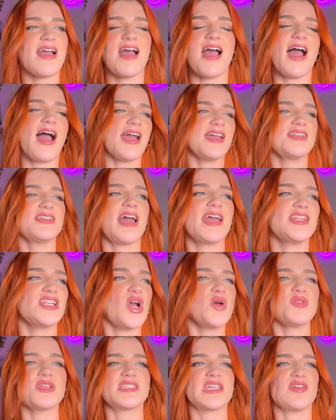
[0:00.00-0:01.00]
I
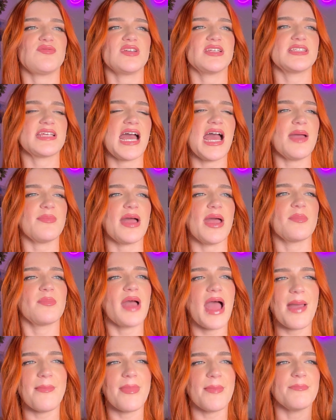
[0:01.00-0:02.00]
know this every time.
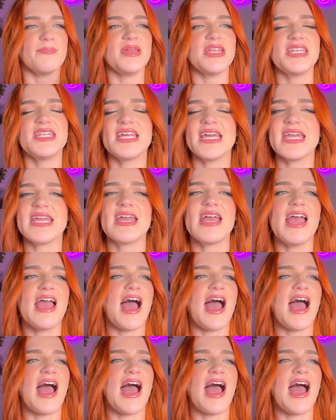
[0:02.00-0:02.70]
At midnight,